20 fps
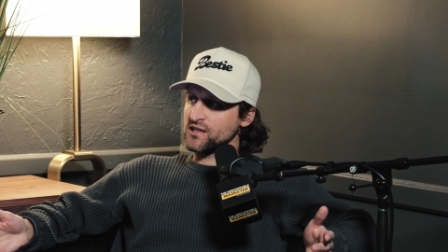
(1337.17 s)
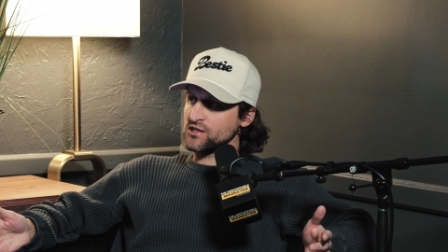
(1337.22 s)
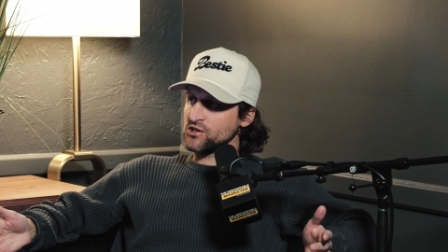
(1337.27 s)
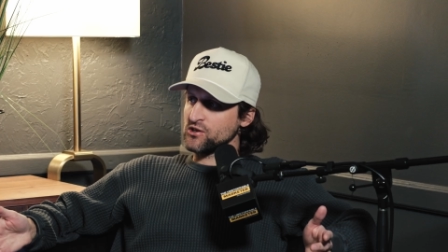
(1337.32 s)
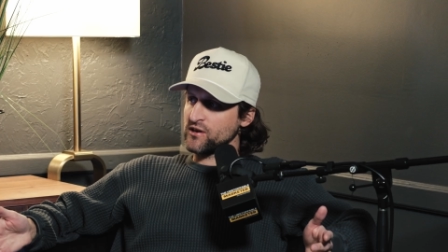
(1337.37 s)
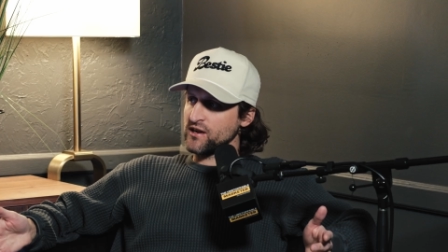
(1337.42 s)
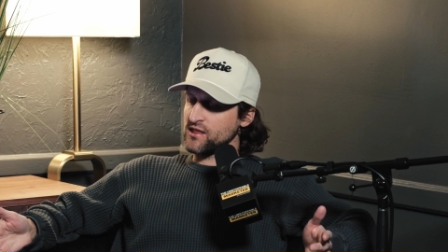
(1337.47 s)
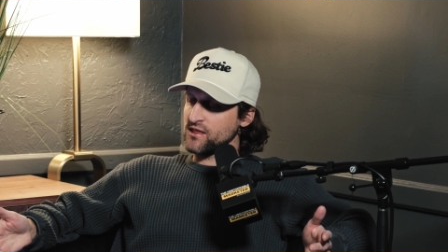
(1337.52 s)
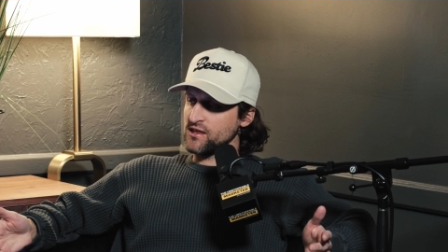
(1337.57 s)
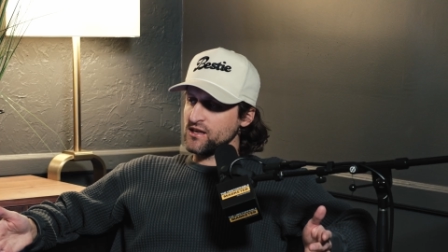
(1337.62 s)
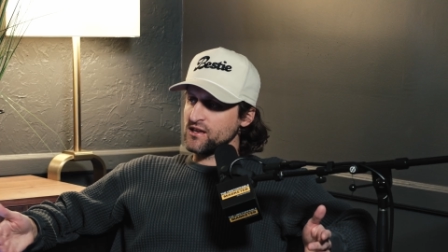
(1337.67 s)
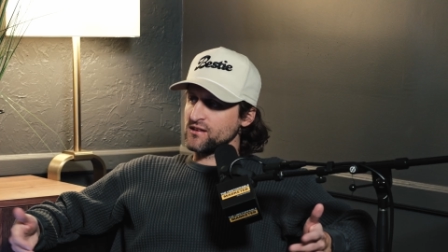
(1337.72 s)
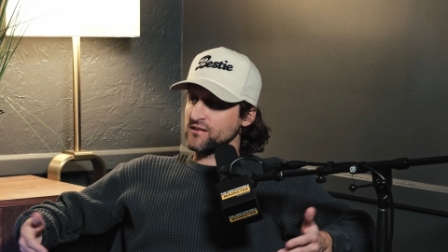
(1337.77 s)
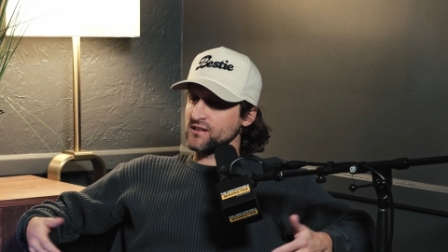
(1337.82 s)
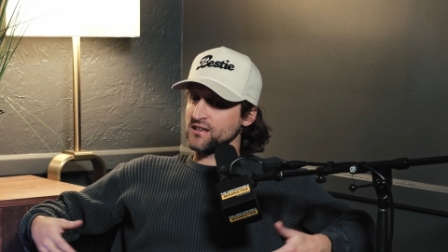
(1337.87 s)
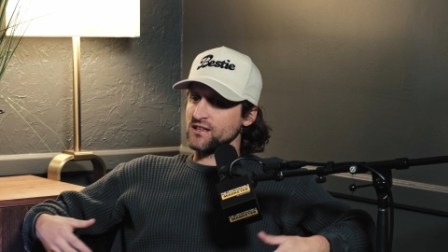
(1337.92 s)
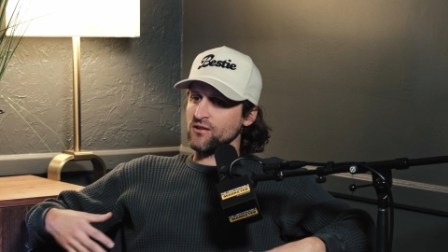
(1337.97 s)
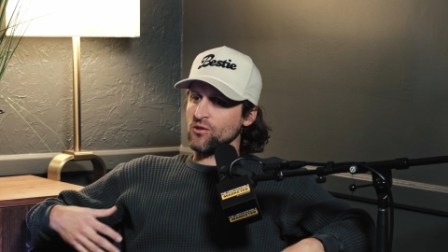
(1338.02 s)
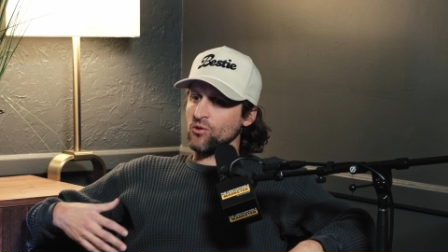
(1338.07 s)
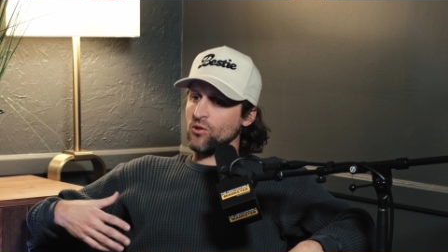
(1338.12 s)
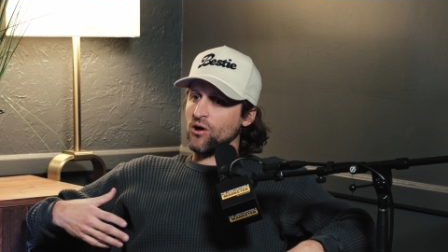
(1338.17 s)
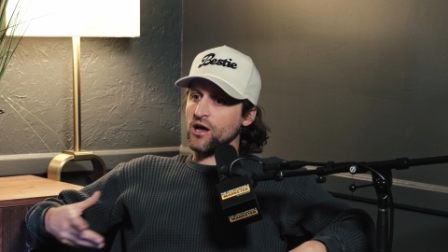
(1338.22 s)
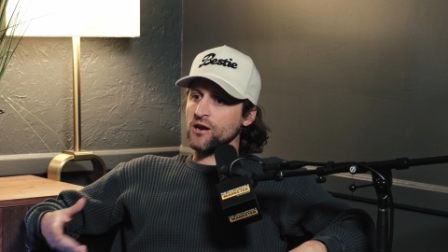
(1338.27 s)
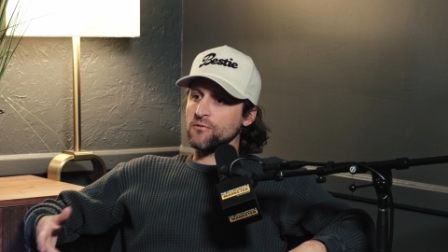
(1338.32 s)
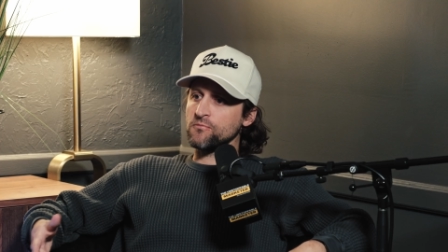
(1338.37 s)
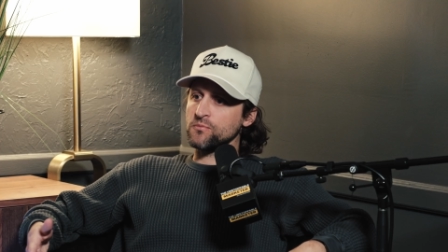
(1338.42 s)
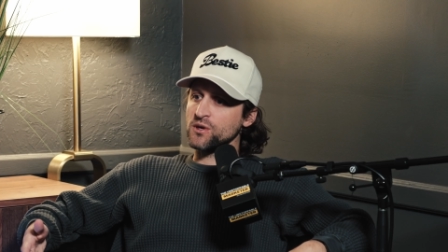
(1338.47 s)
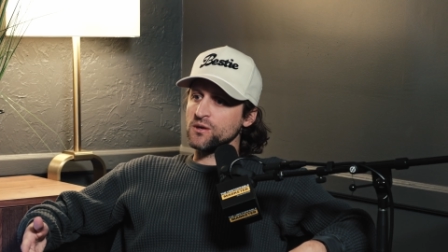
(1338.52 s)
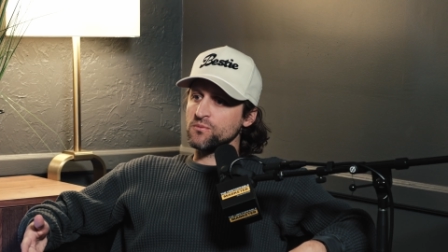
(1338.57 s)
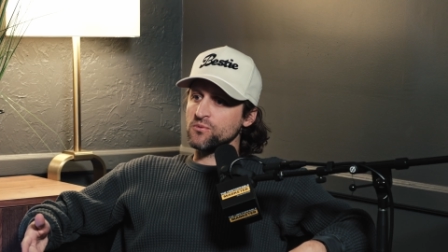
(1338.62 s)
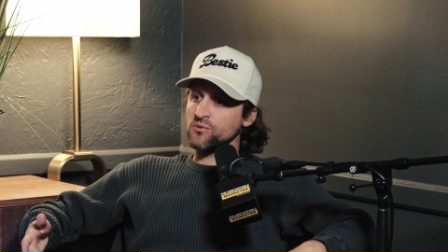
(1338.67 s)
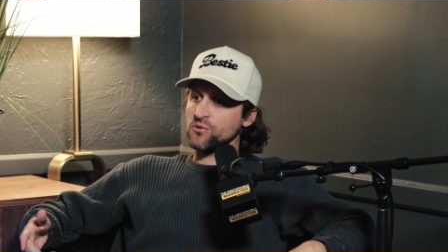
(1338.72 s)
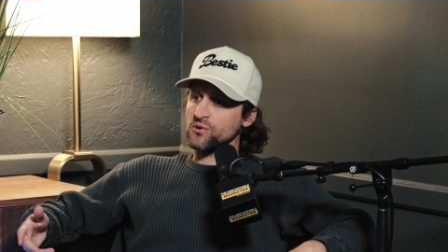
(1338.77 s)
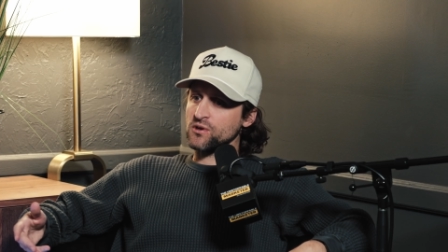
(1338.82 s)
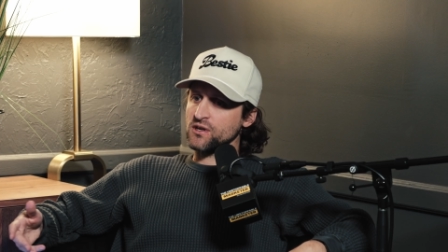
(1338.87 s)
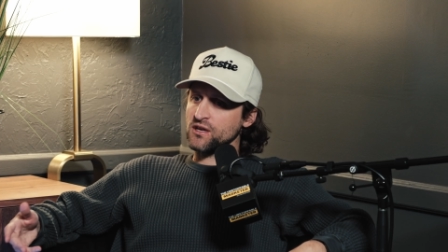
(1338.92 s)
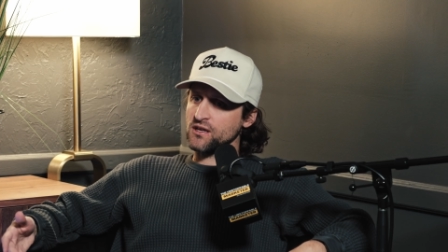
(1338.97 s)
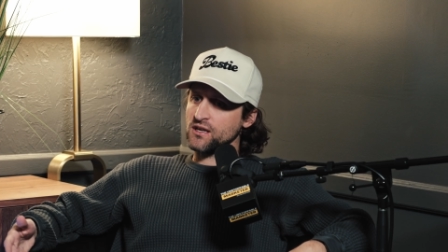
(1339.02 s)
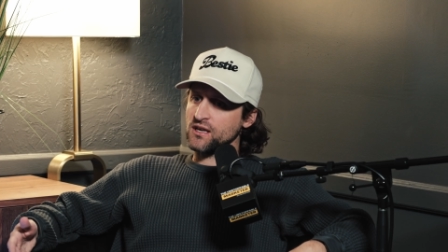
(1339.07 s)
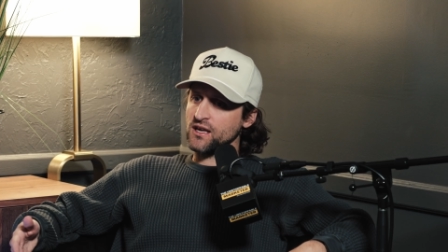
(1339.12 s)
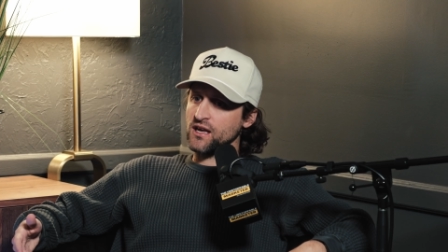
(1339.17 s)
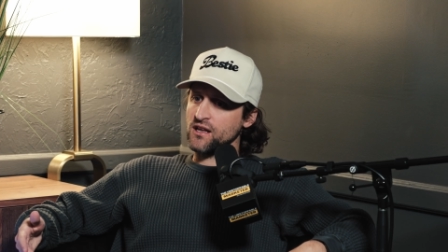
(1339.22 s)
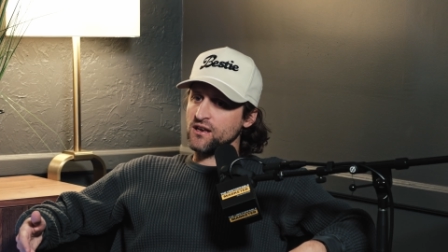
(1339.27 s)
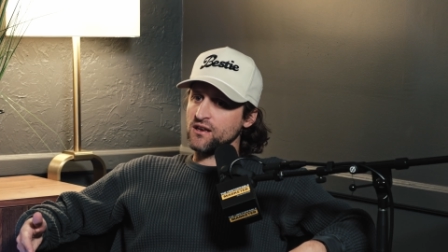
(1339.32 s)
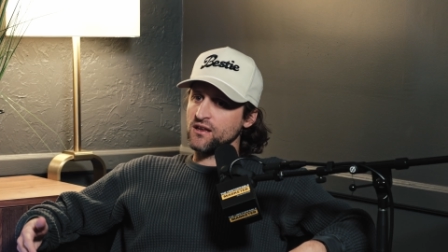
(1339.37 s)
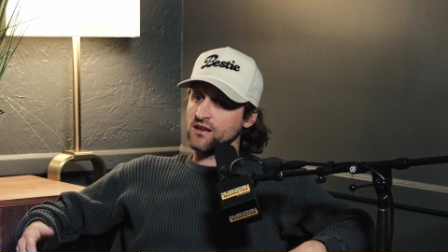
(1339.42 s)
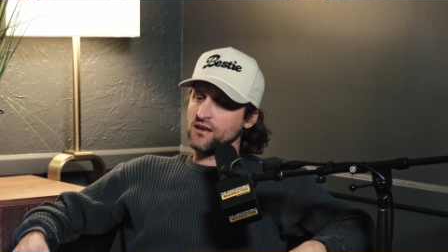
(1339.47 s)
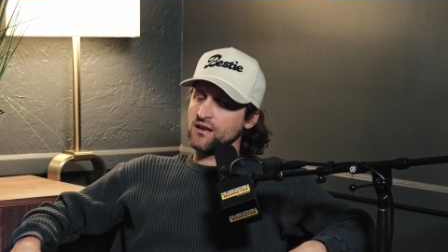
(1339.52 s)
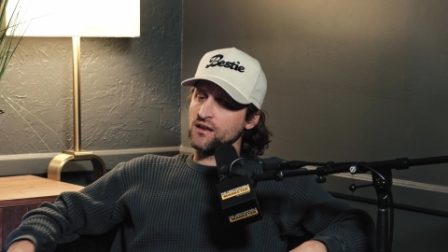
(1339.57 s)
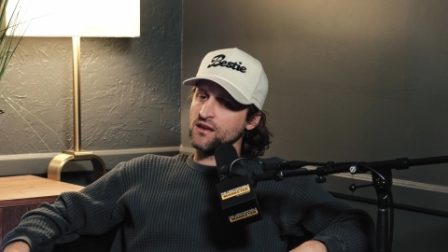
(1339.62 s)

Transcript: great thing. Like a lot of people are going to get